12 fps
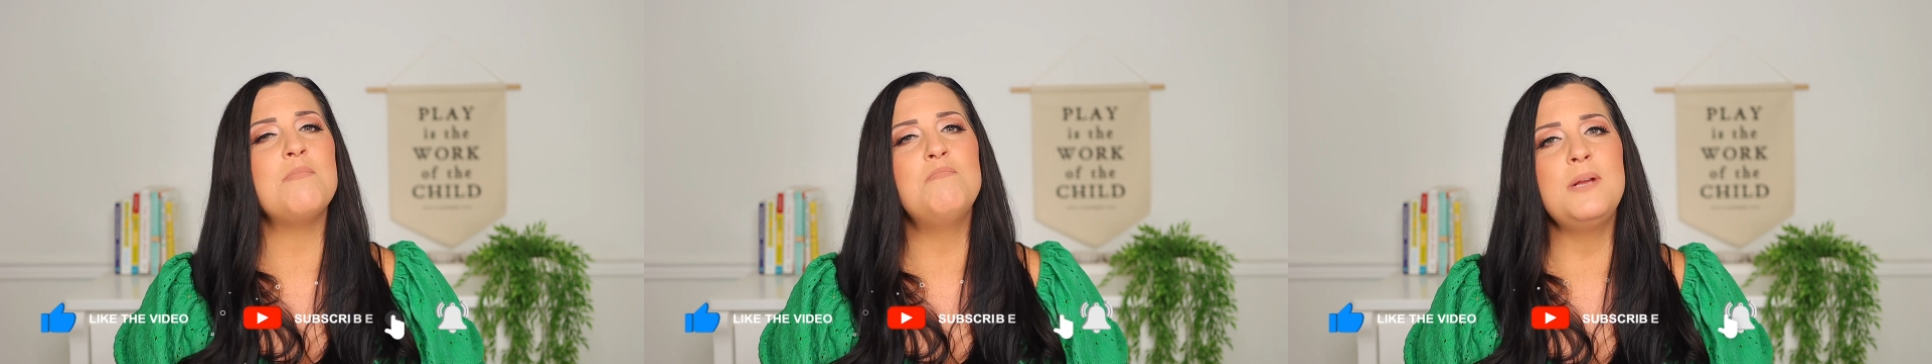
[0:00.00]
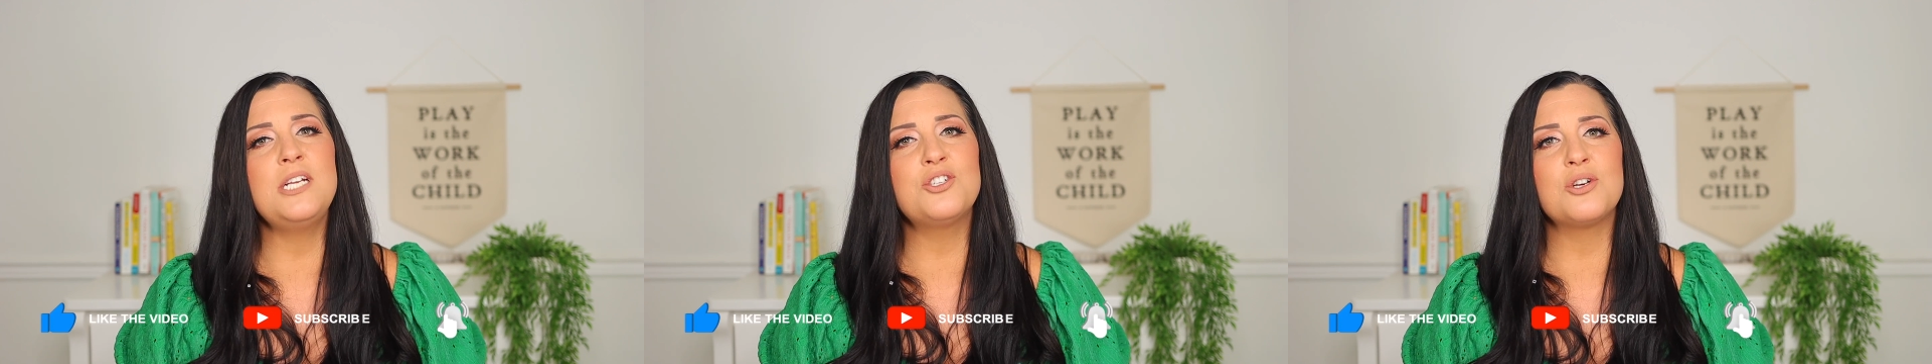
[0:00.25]
and
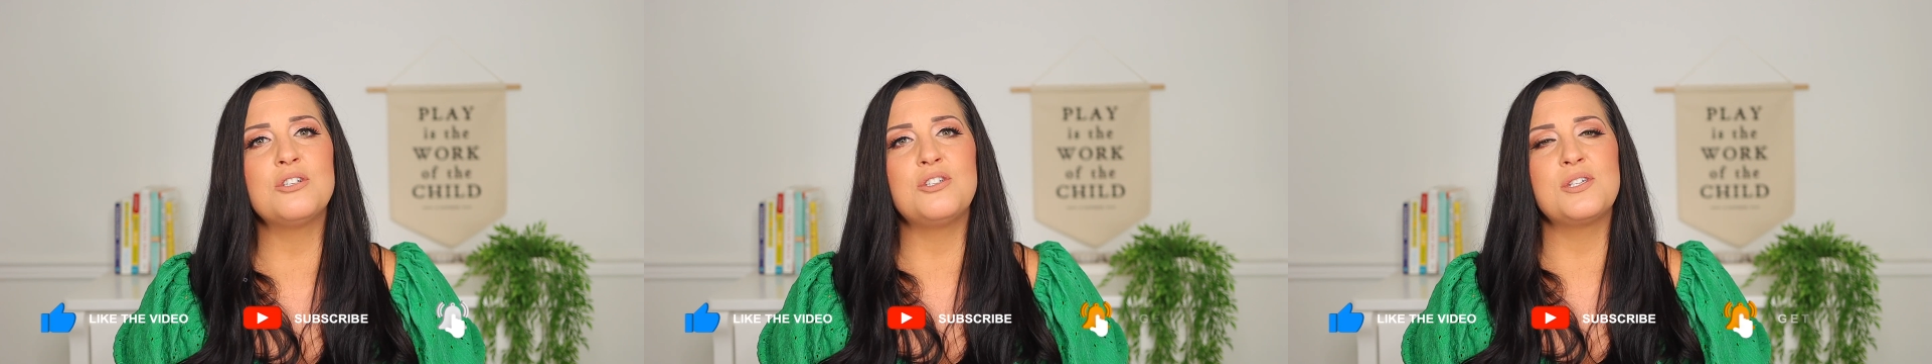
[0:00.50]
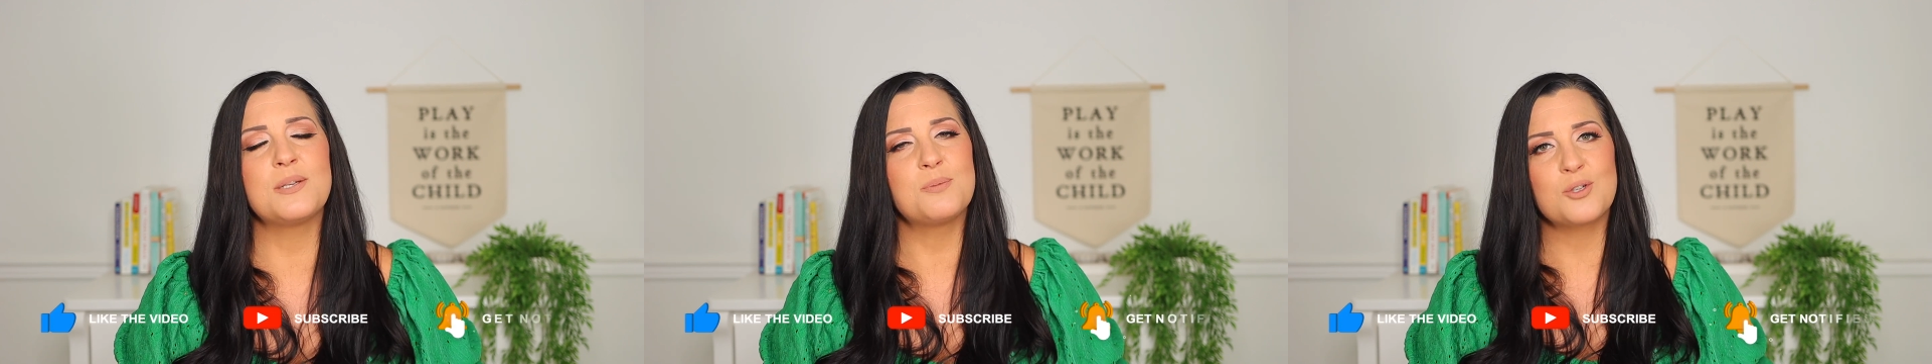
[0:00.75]
be sure
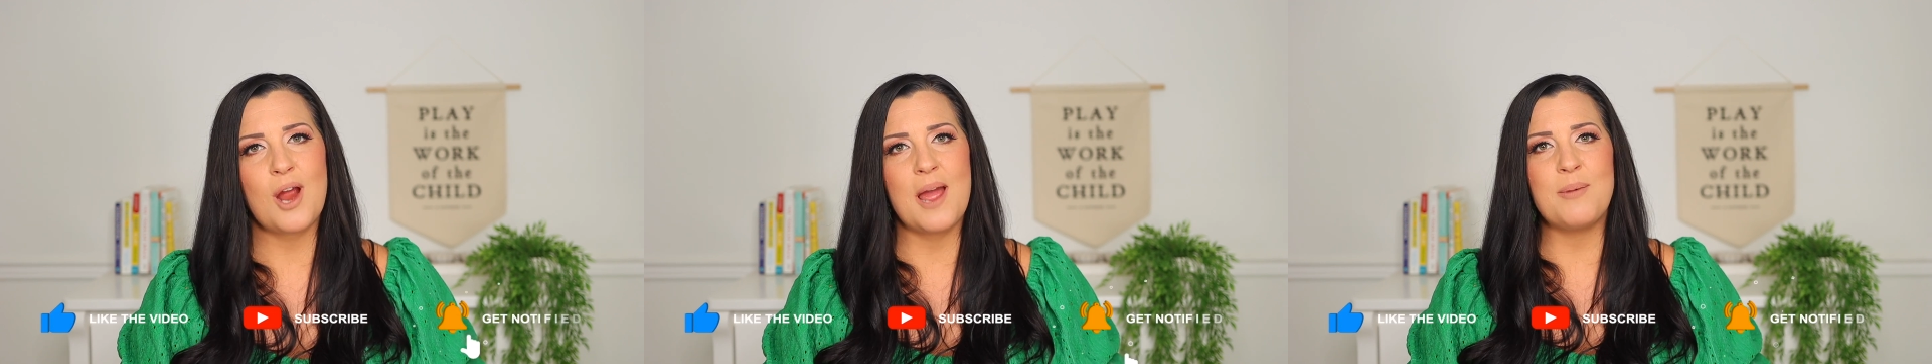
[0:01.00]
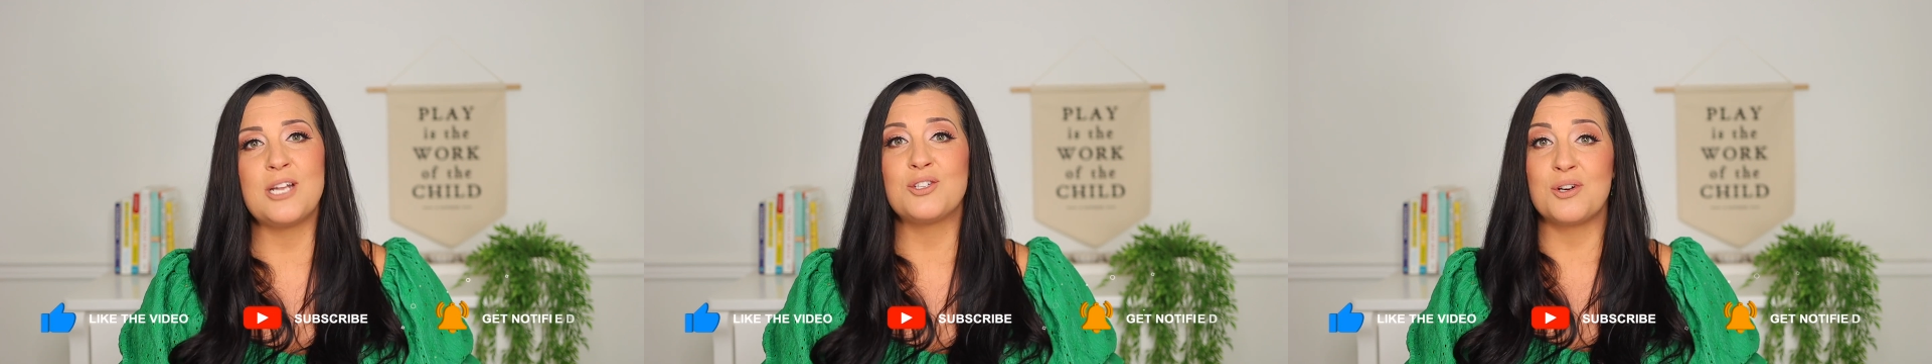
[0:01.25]
to
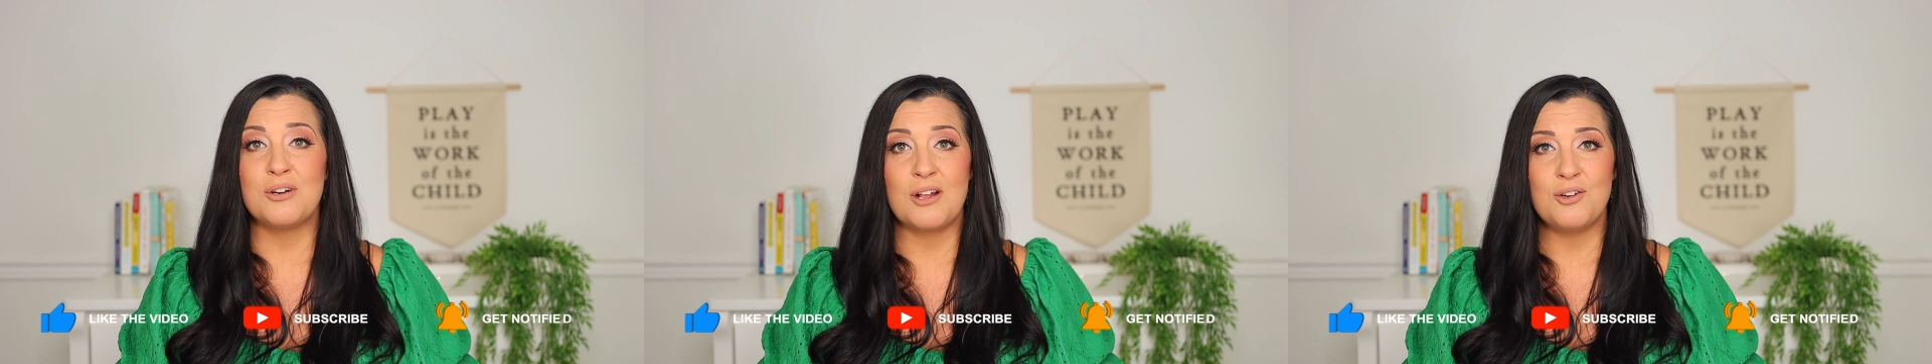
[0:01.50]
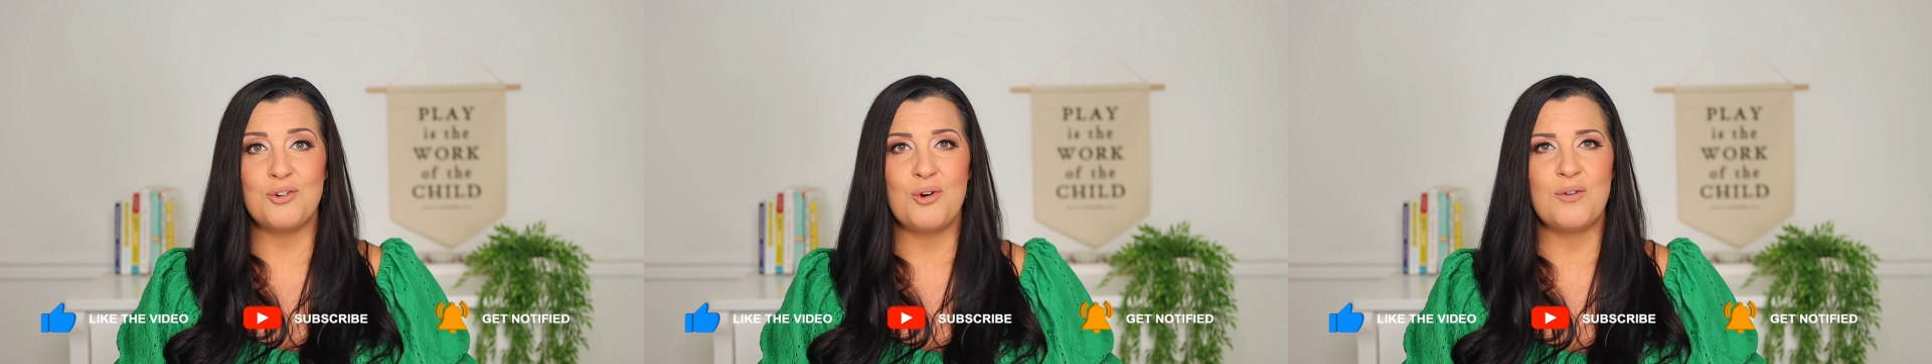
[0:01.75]
subscribe and turn
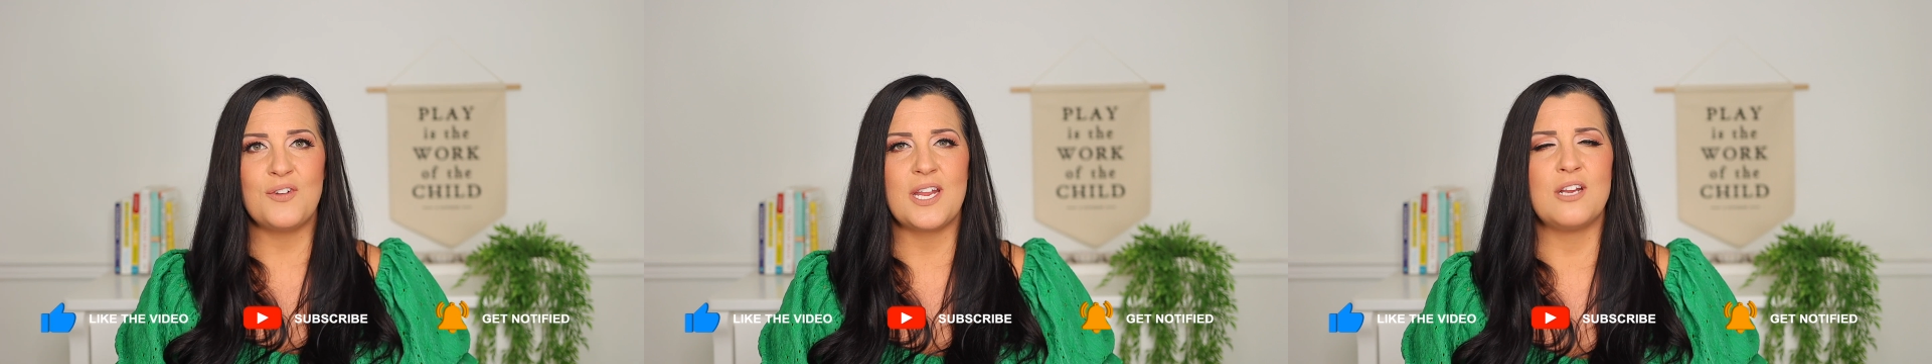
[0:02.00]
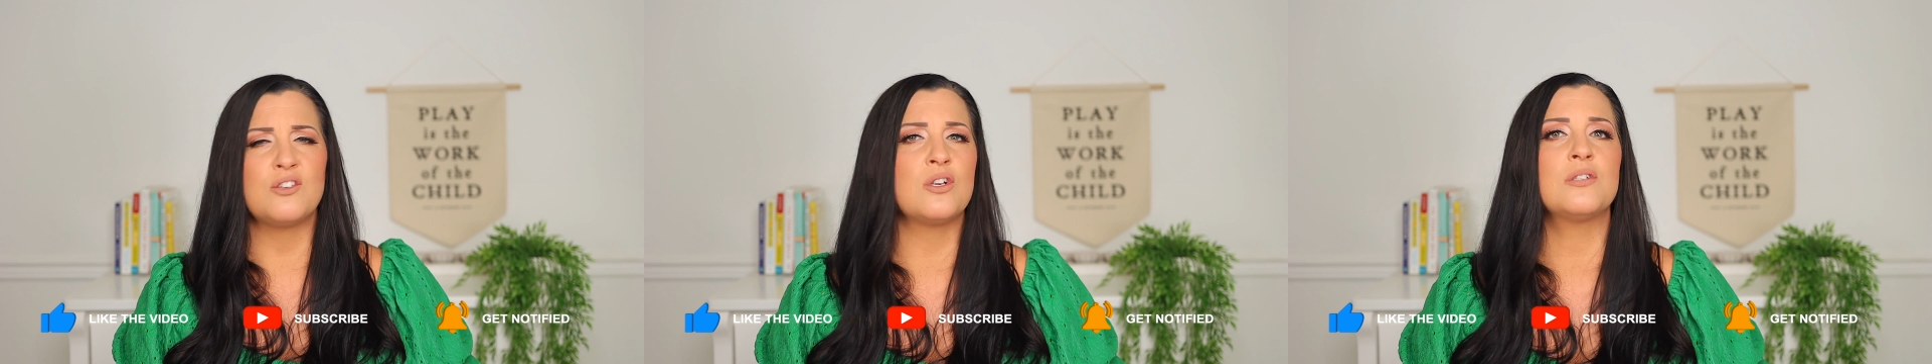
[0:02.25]
on your
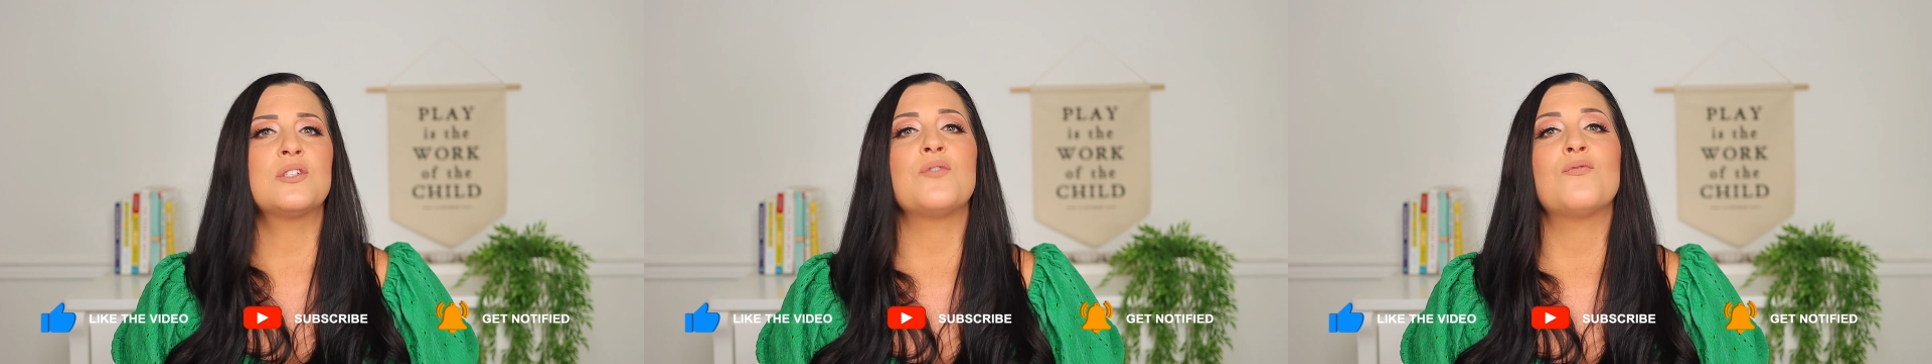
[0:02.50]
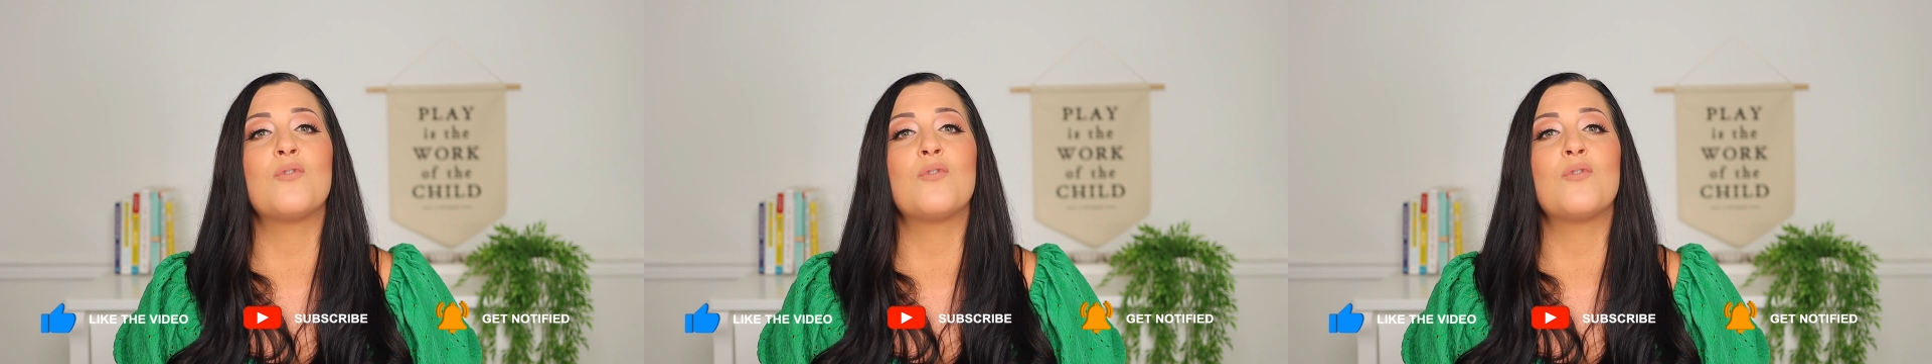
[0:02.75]
notifications